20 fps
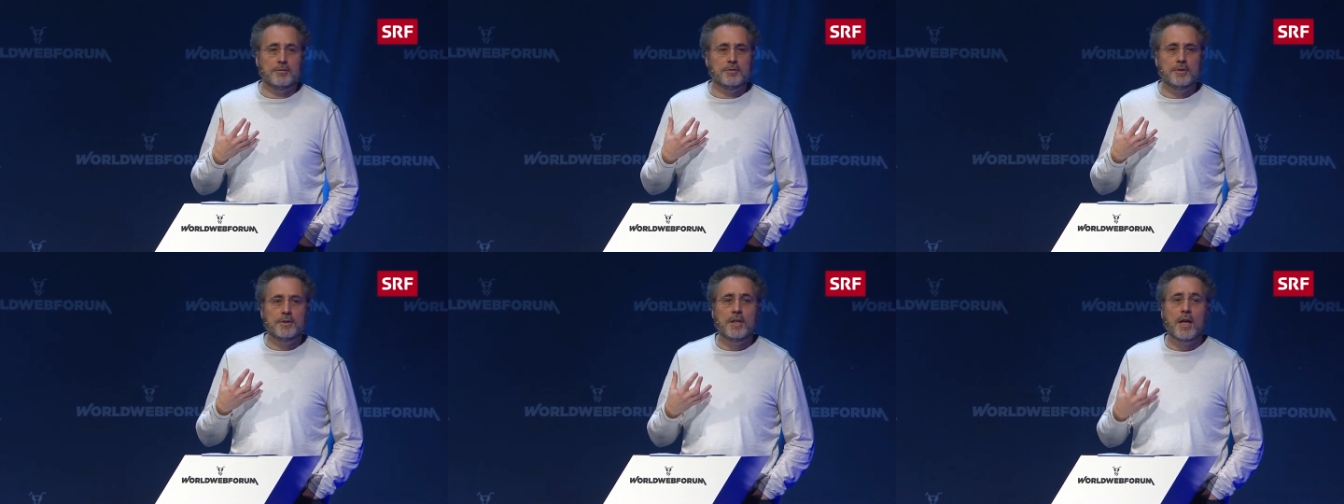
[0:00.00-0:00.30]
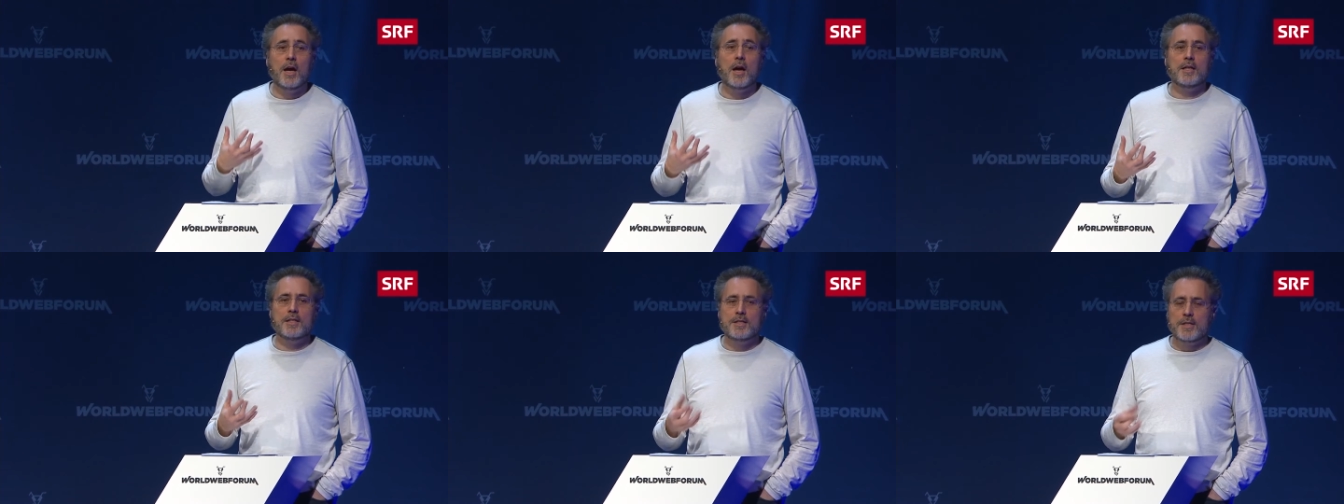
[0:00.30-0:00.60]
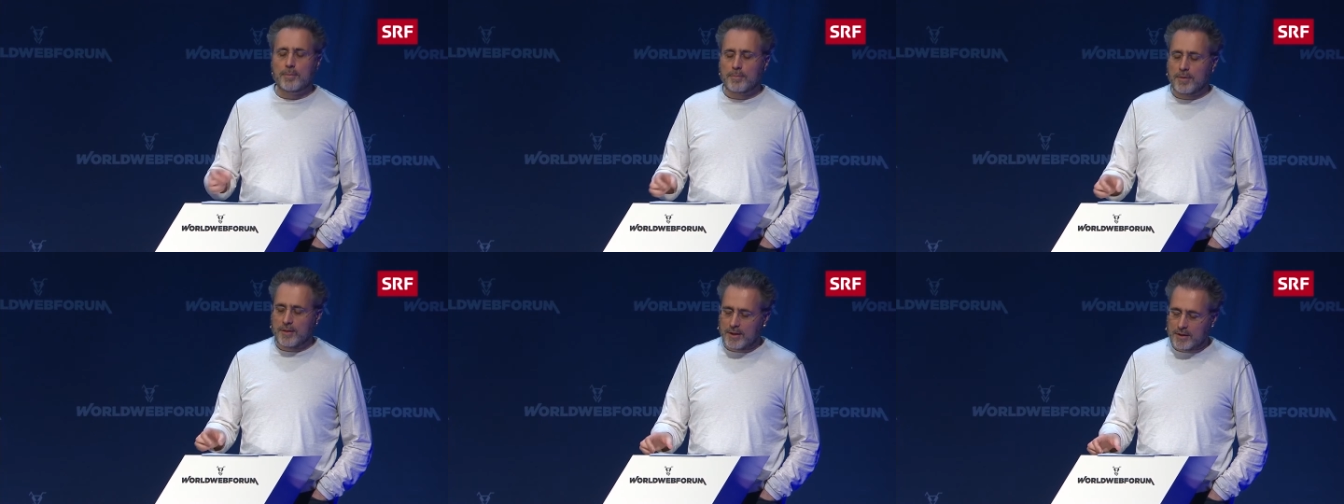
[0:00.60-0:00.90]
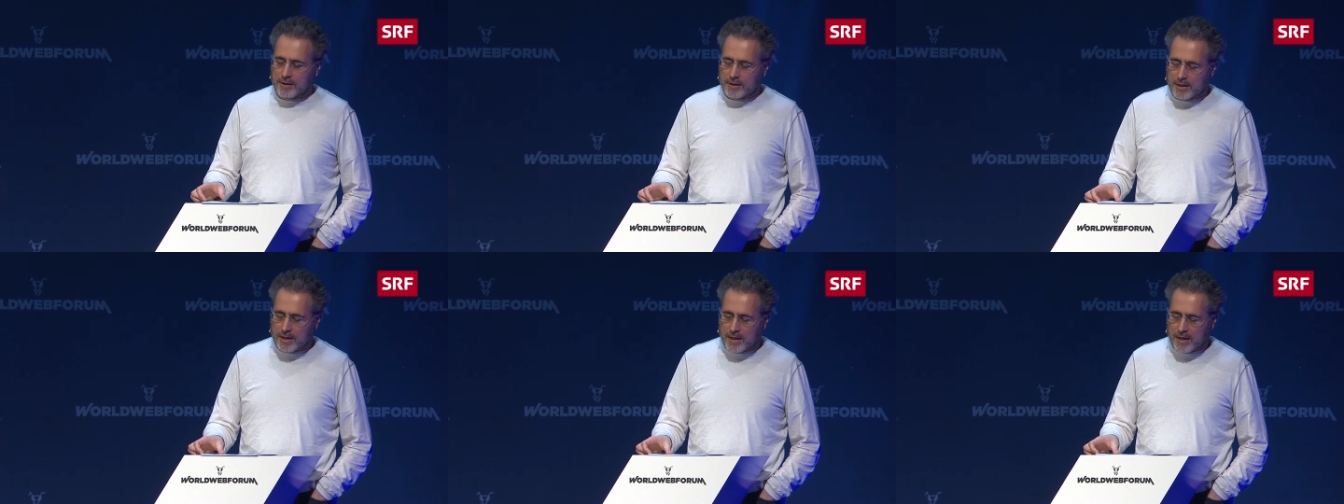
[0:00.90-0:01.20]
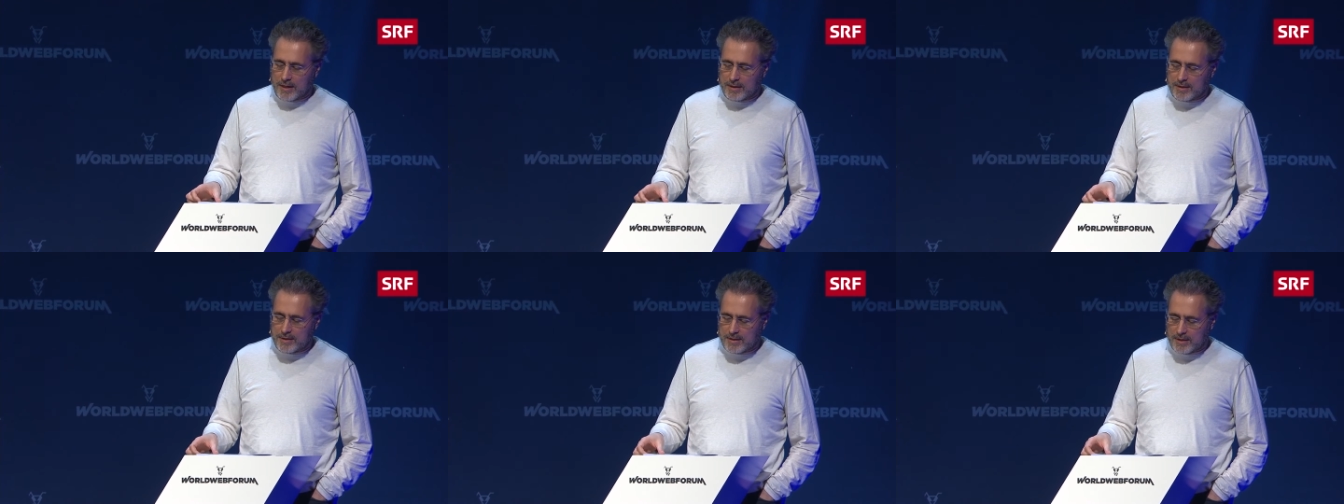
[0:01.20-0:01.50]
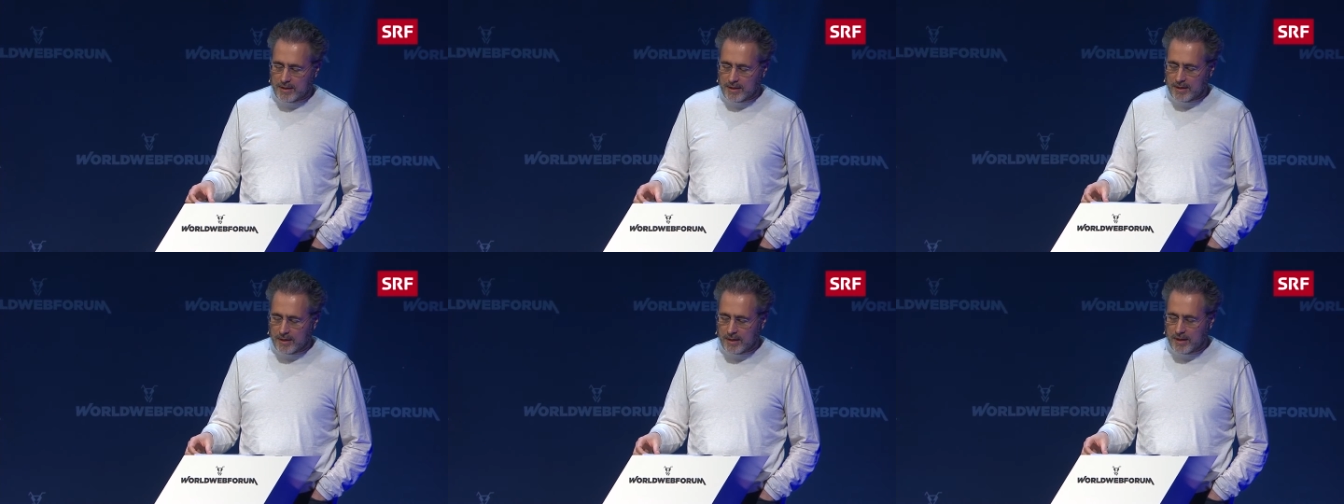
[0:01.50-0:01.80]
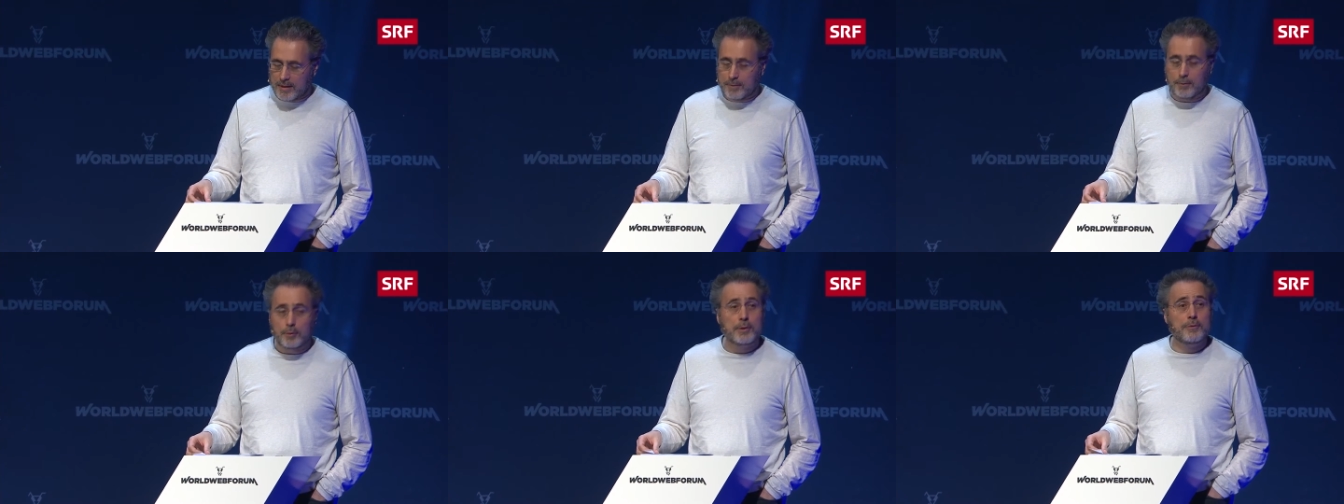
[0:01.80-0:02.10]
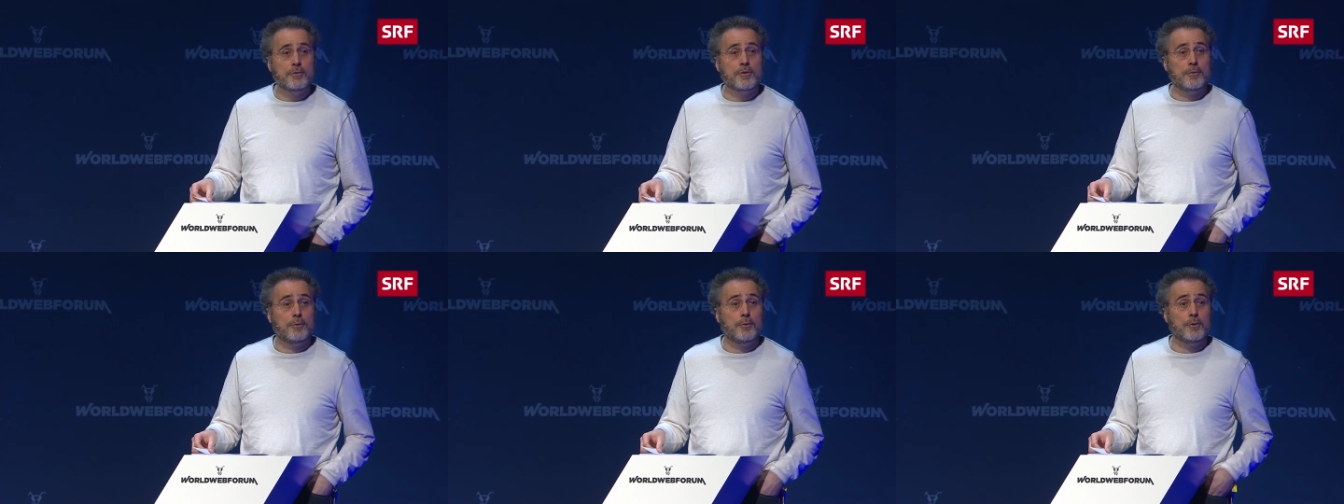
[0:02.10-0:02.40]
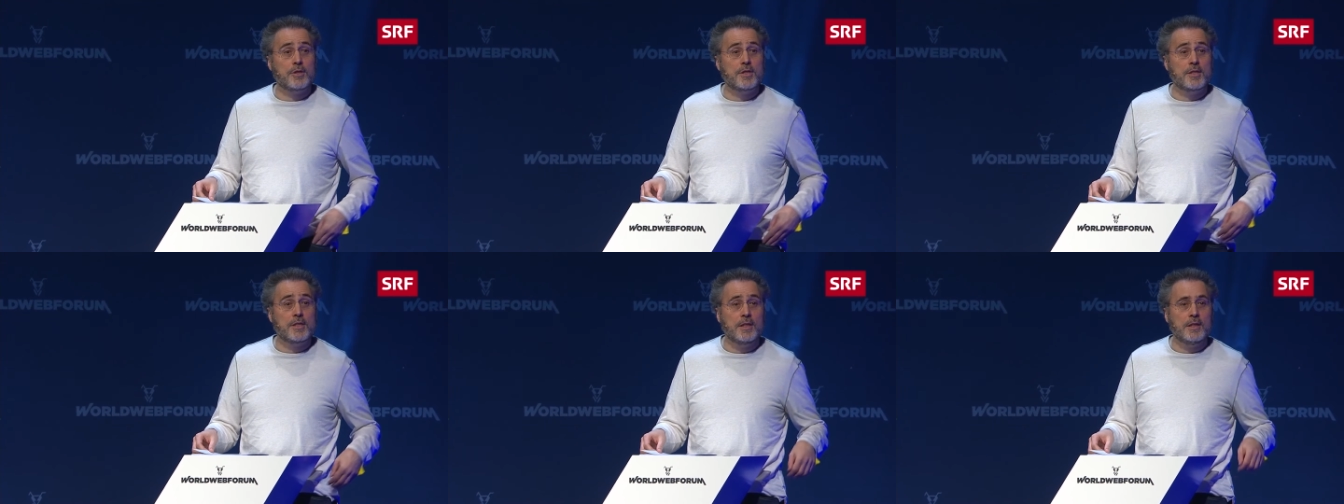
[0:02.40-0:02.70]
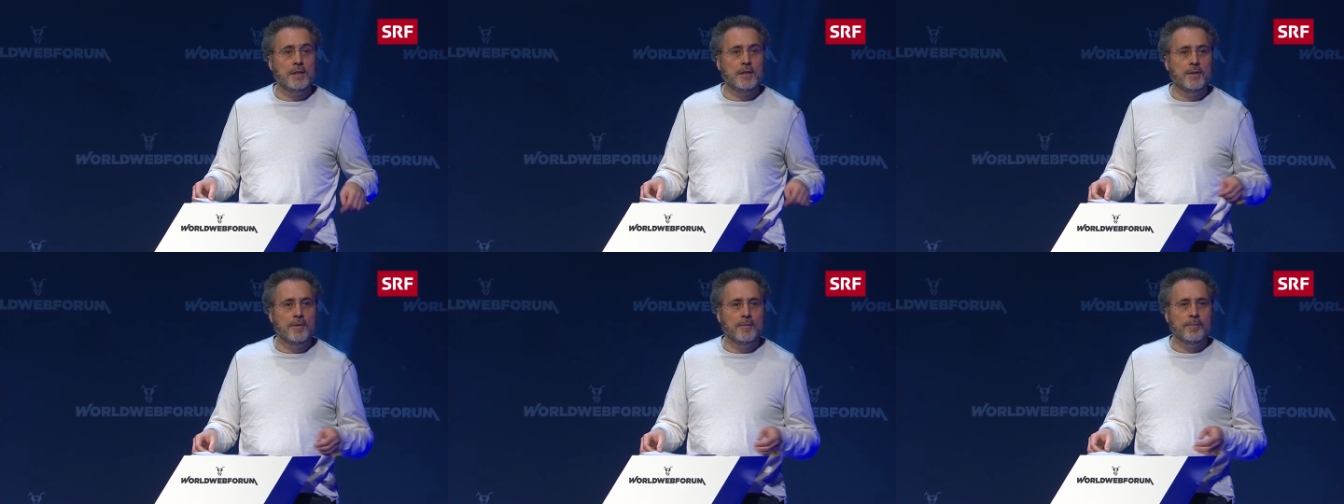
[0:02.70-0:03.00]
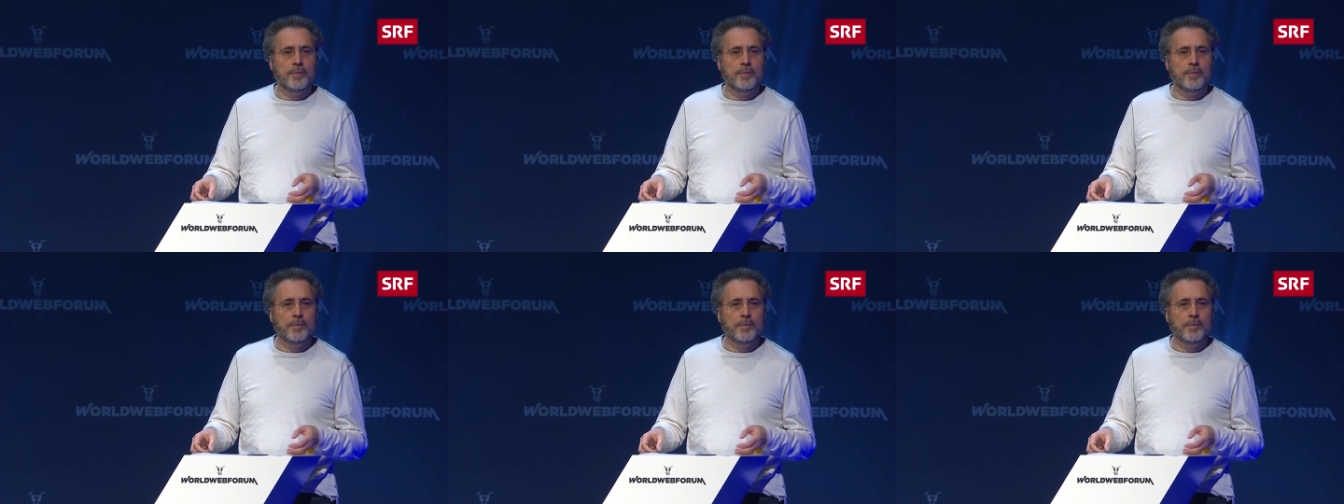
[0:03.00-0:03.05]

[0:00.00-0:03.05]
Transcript: not something that uh, I would have foreseen,